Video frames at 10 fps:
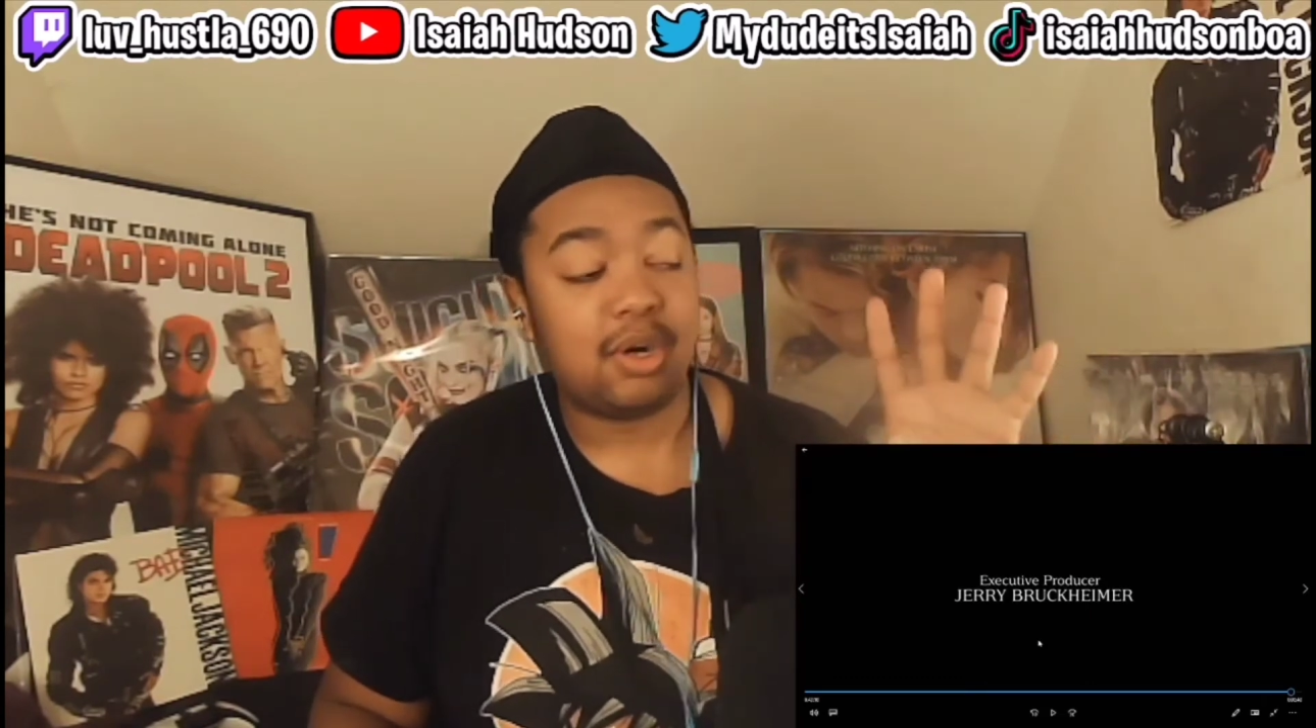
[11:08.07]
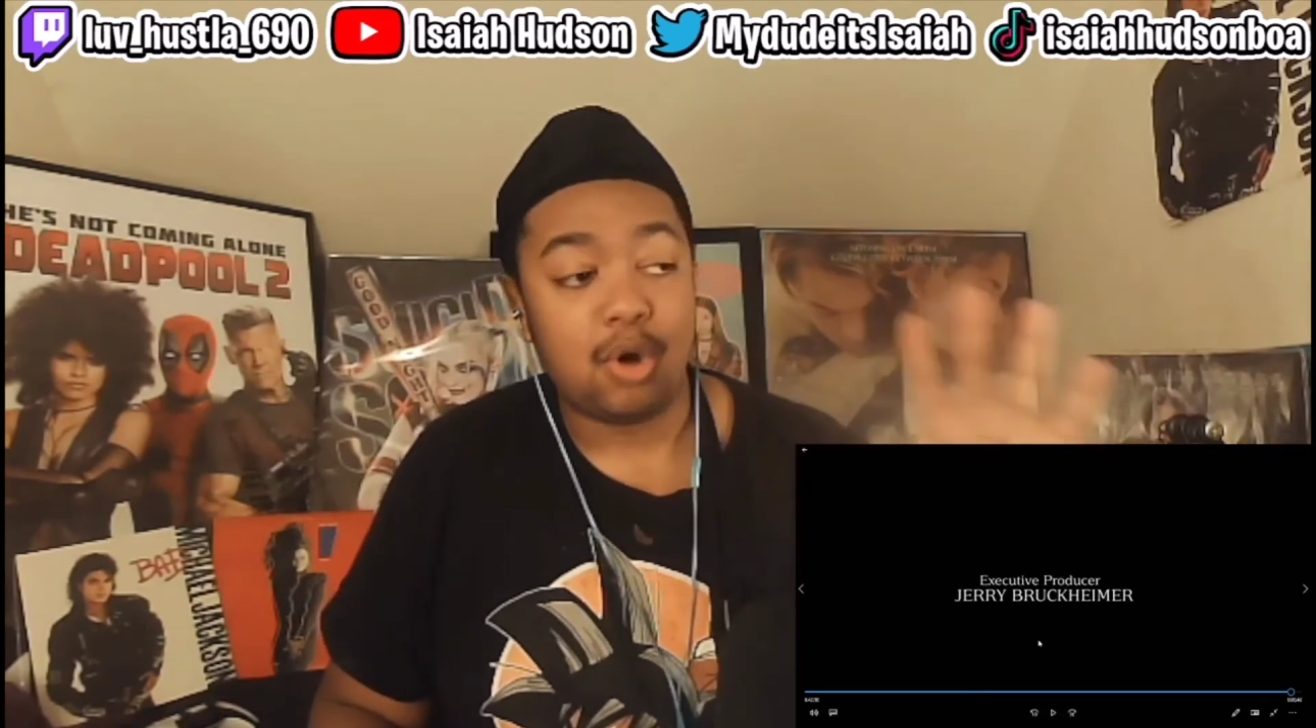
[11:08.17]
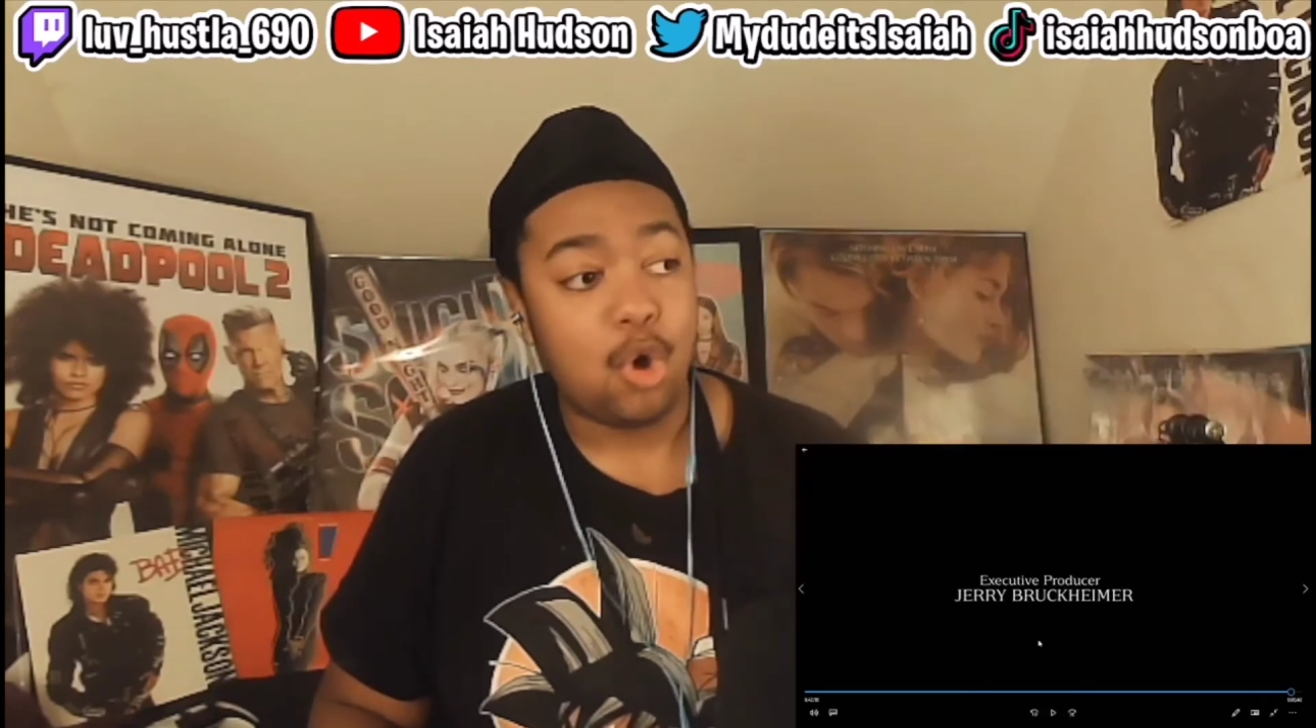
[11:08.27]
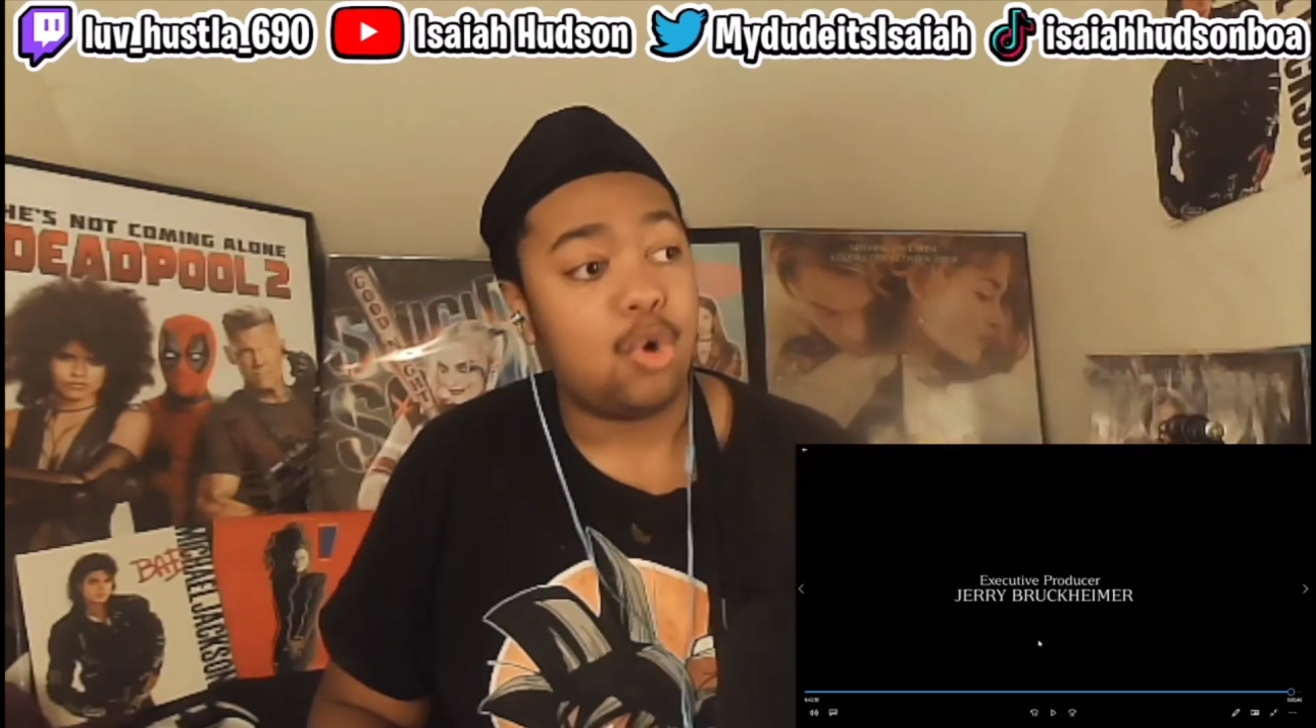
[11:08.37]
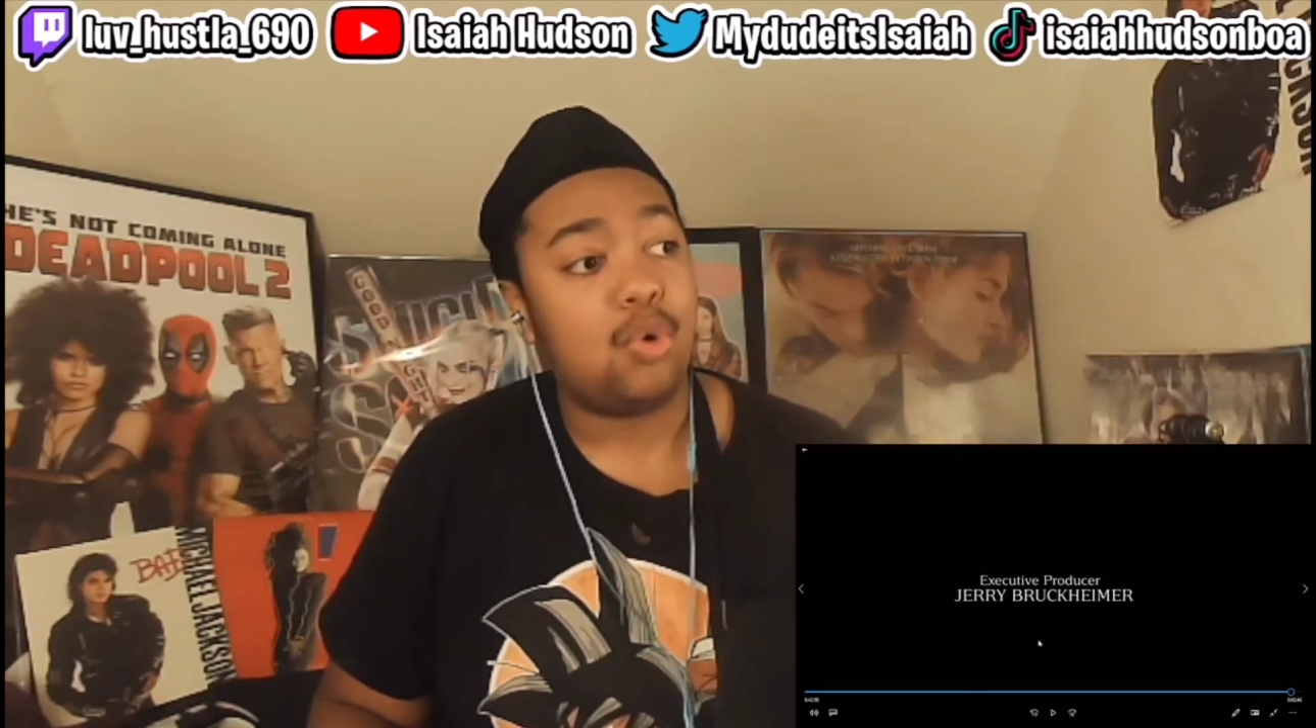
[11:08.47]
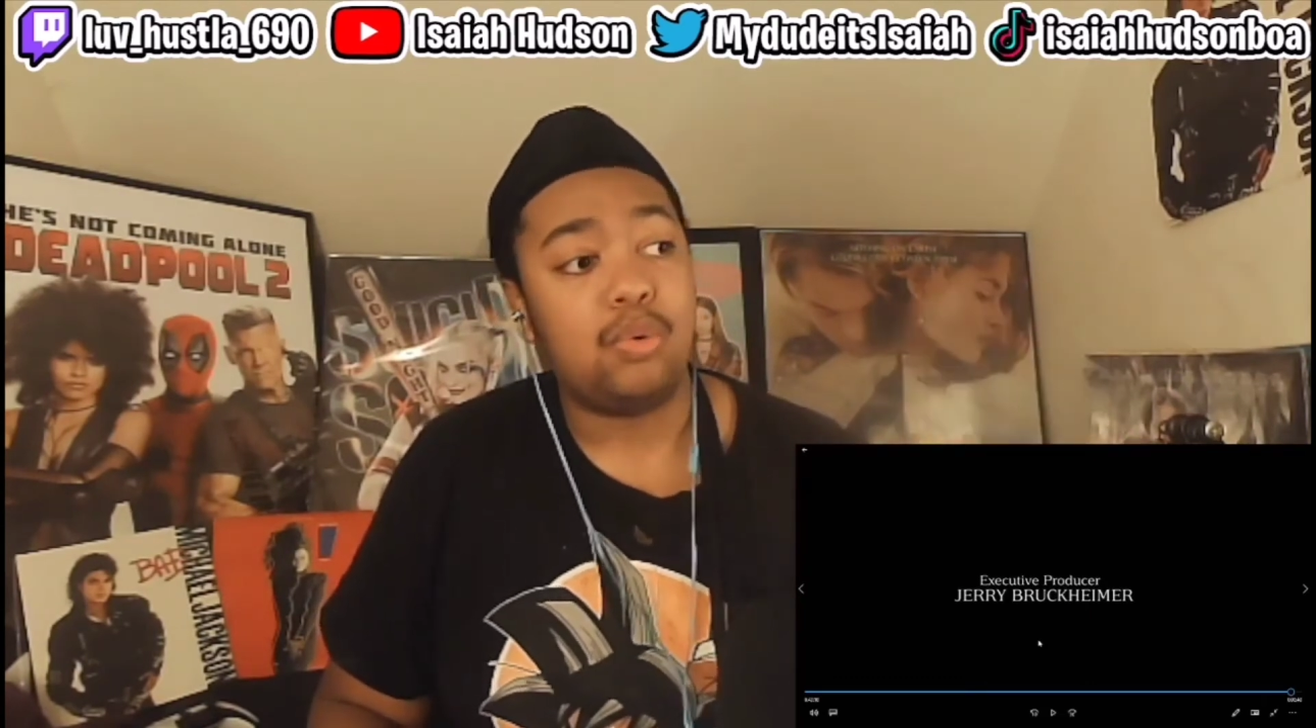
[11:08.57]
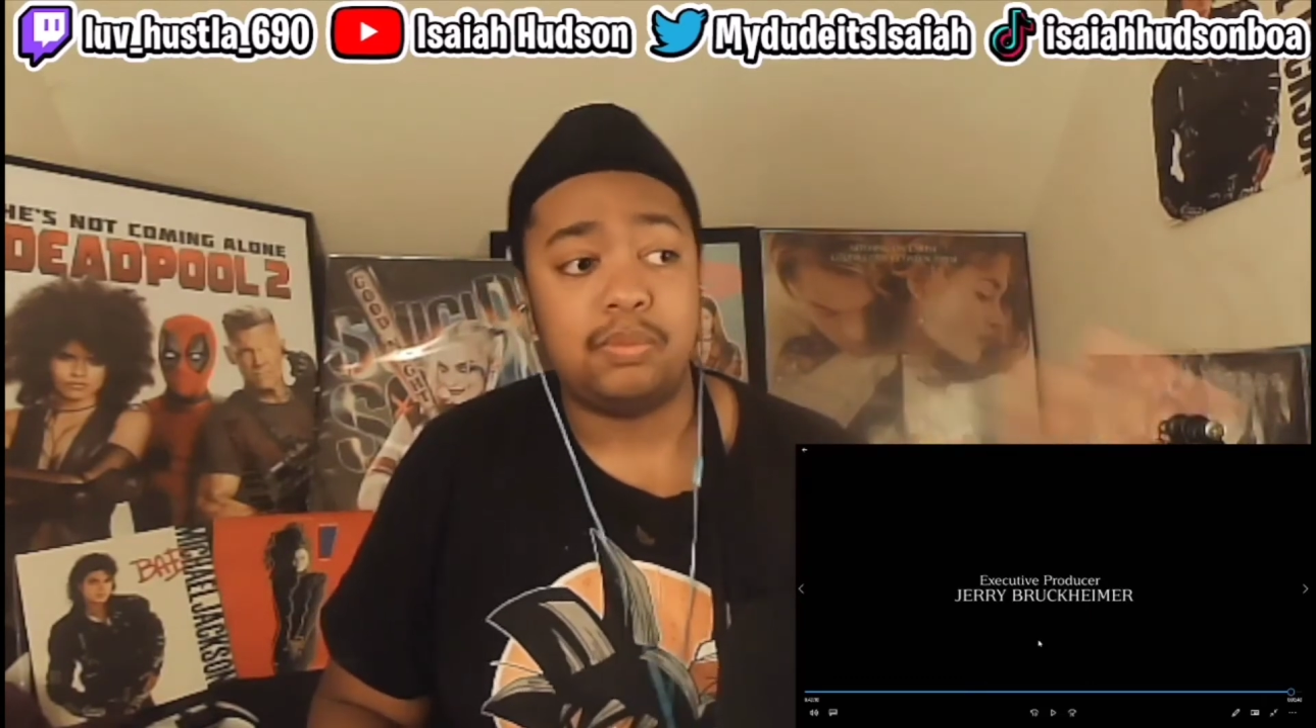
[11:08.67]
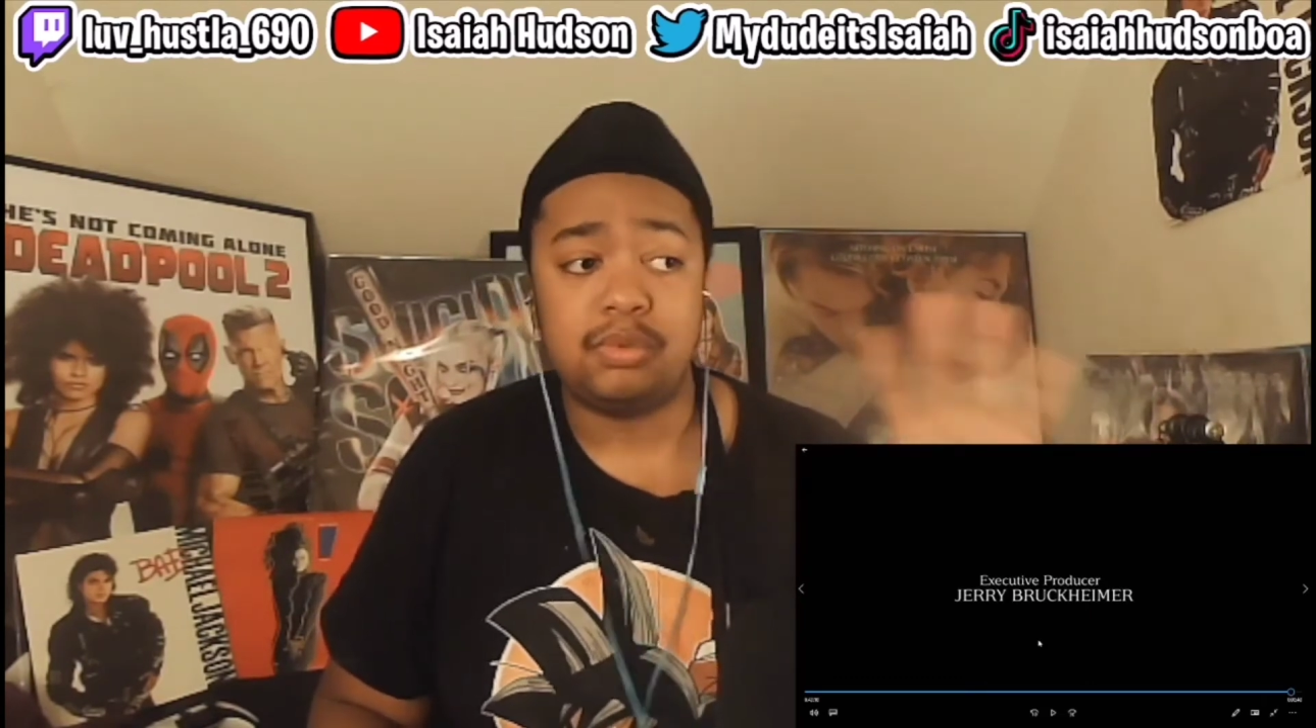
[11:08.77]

own